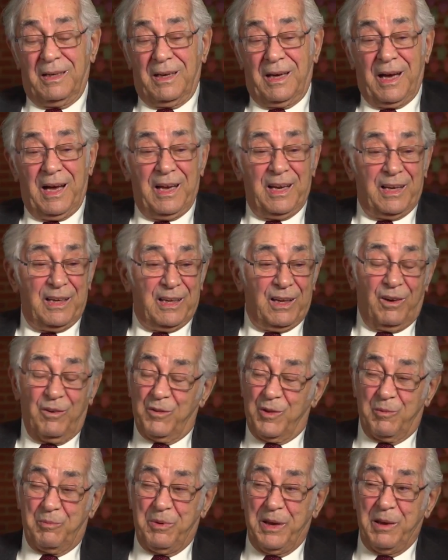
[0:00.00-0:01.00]
I
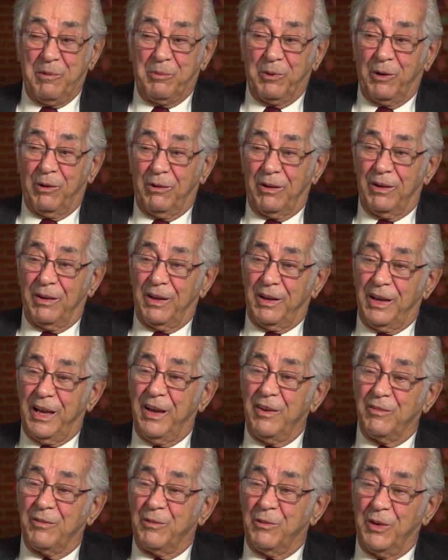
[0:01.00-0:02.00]
love the people, and
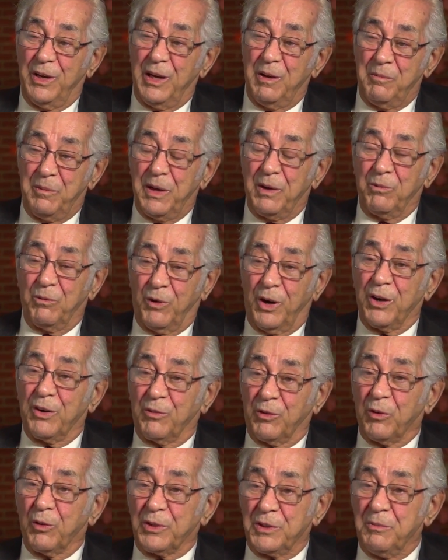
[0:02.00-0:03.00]
they've really been
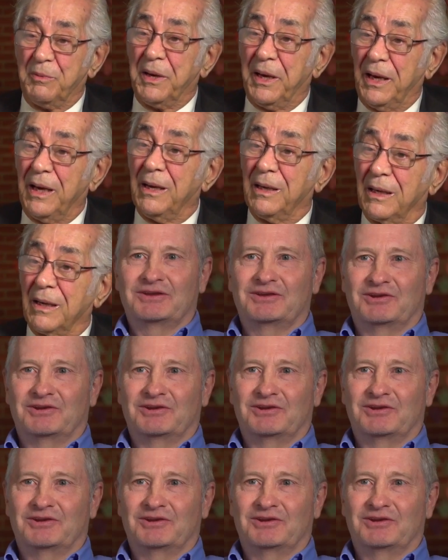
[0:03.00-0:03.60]
wonderful to me.